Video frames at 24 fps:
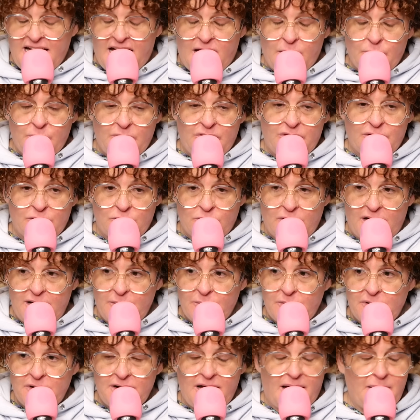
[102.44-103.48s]
guy with a gray
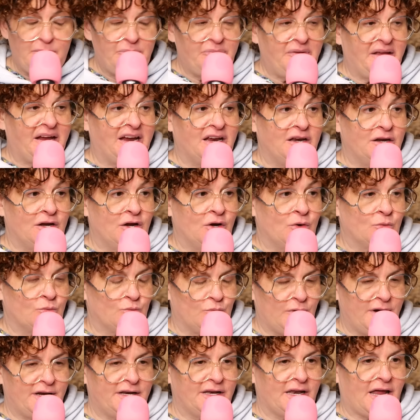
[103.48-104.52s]
one. I'm thinking
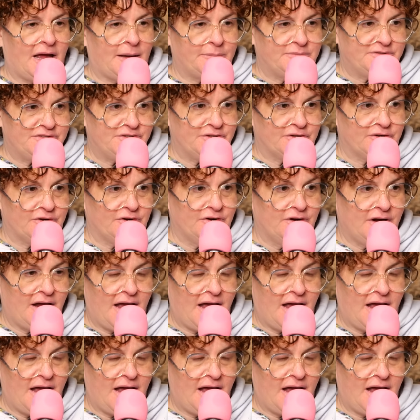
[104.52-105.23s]
Red Lobster.